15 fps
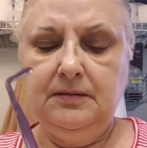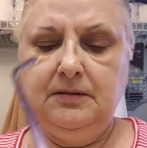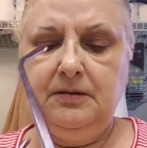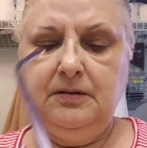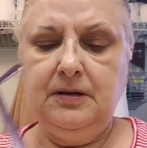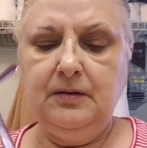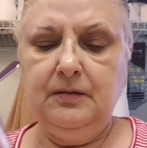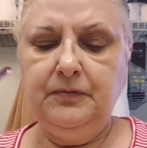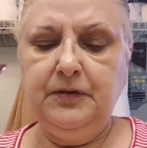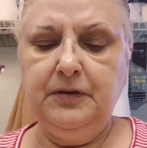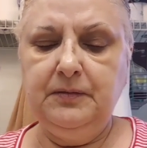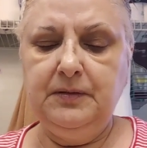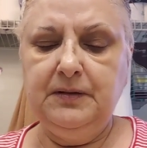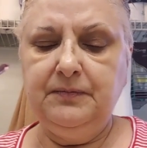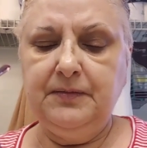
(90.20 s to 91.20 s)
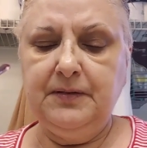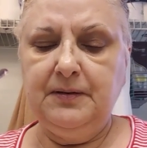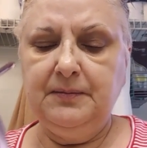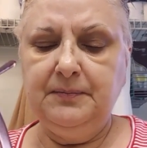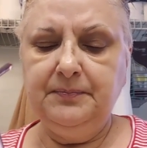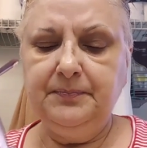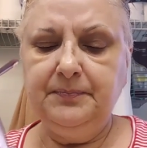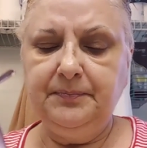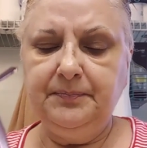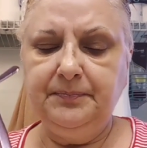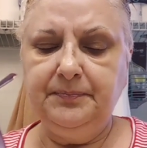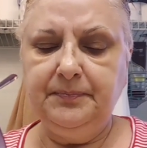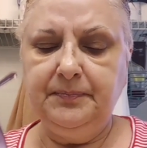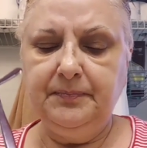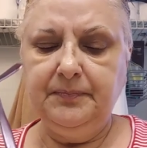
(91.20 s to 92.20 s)
you know, if you if um
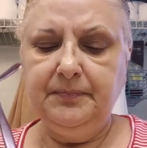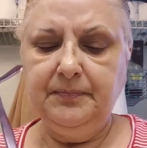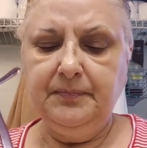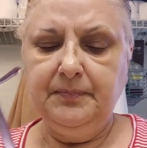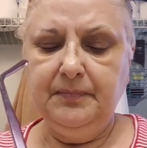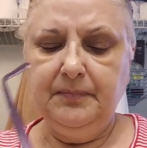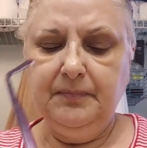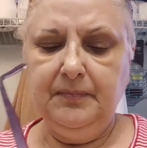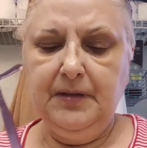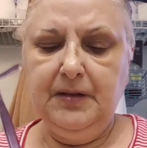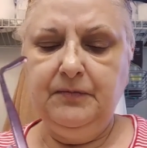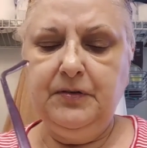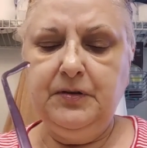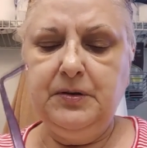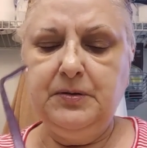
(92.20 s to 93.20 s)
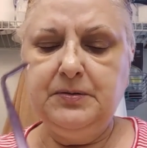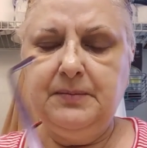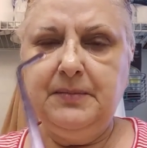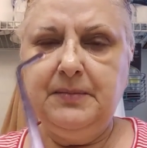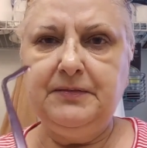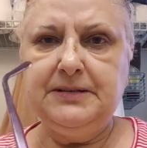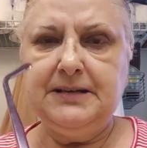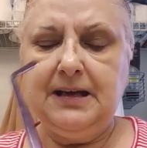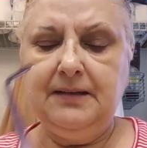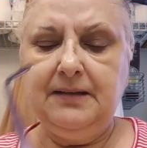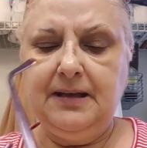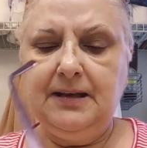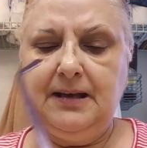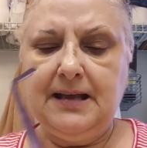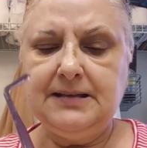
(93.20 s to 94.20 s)
if you use them every day,
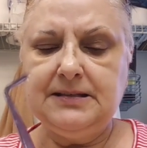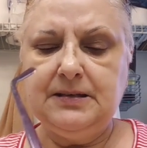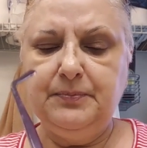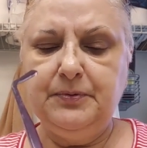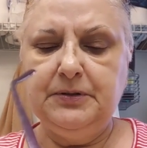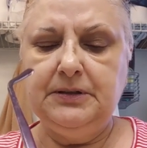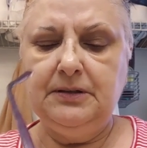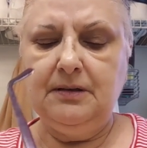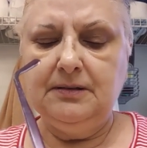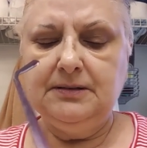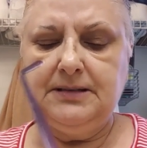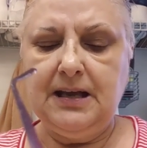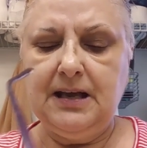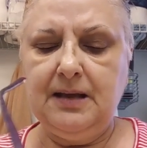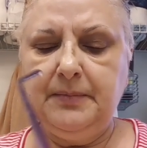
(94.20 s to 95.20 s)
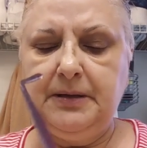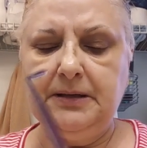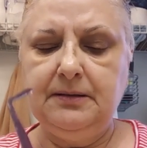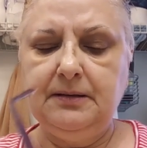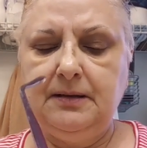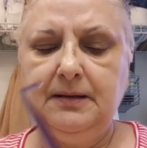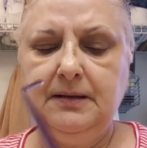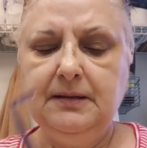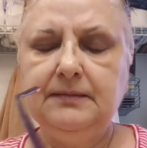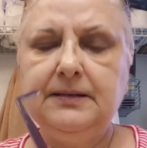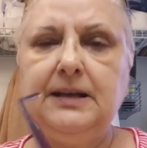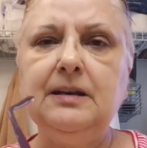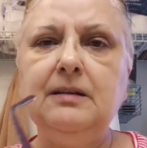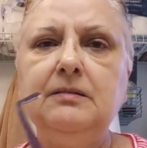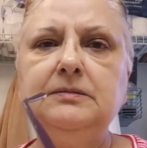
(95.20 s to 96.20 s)
they last a pretty long time, and they
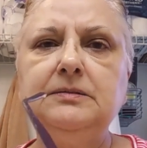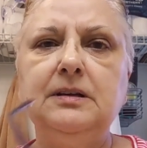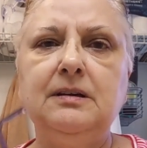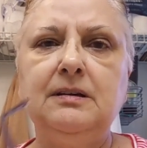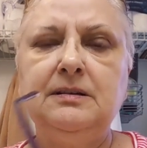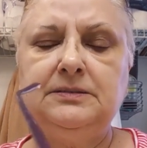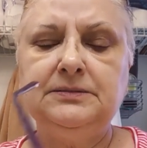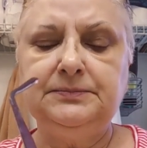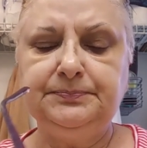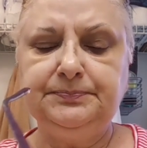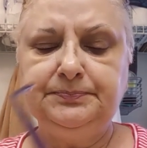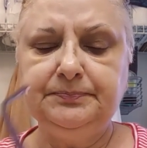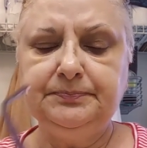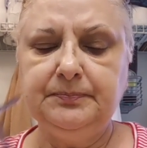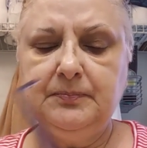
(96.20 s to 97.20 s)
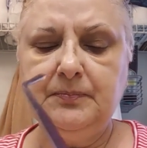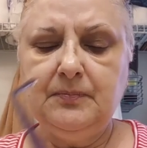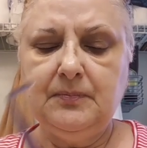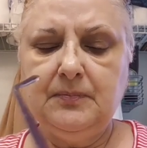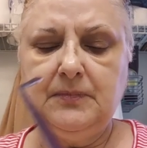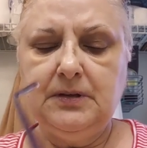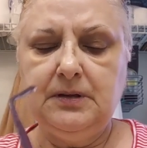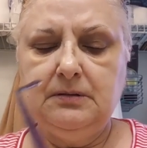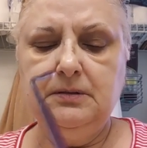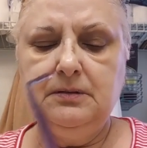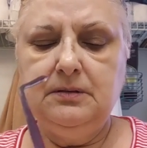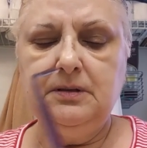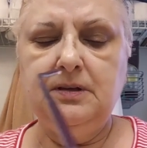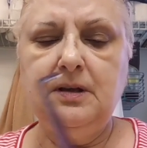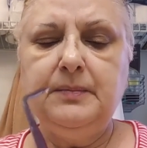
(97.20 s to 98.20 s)
don't um
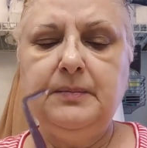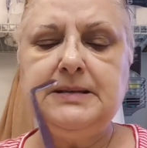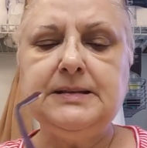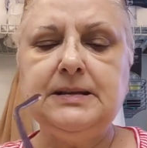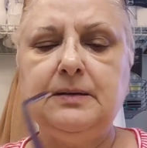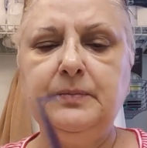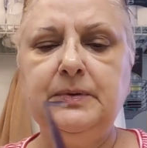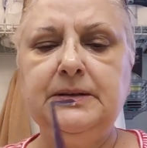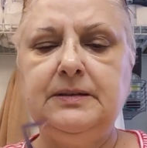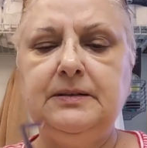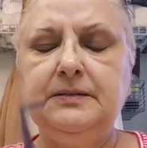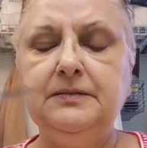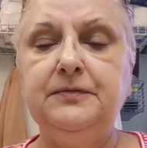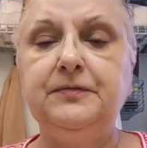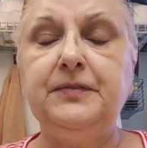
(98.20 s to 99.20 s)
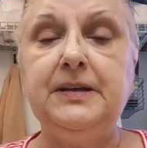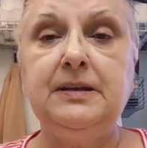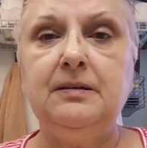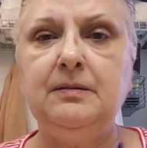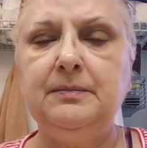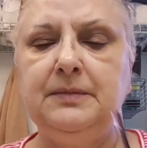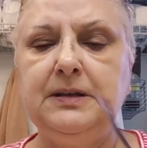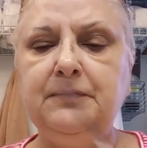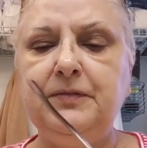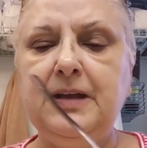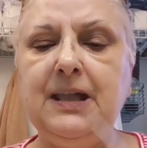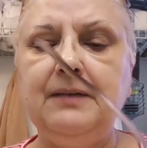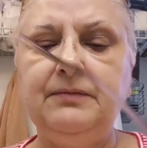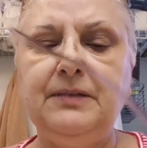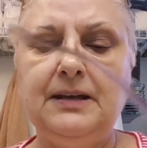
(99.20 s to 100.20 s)
you know mess up with the film if you
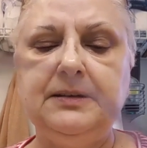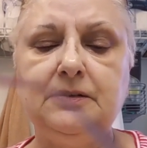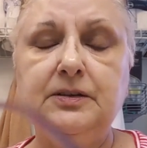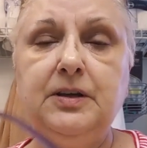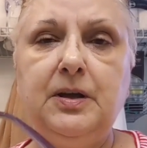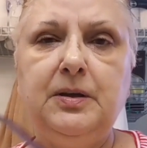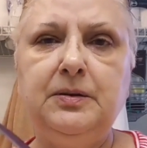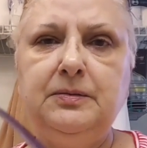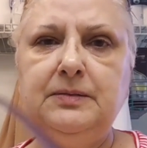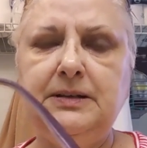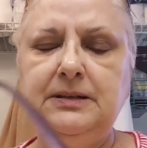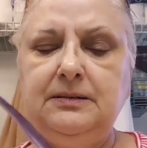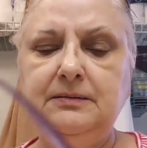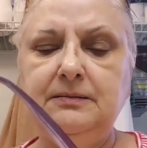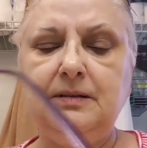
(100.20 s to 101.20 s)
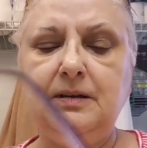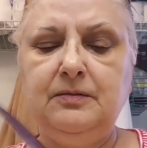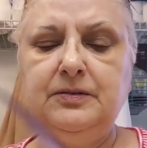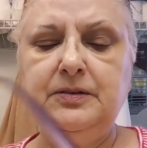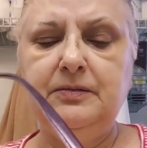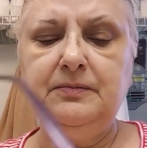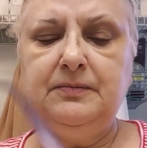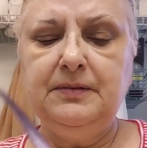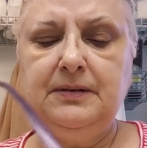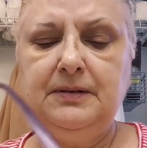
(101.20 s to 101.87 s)
have like a coating on your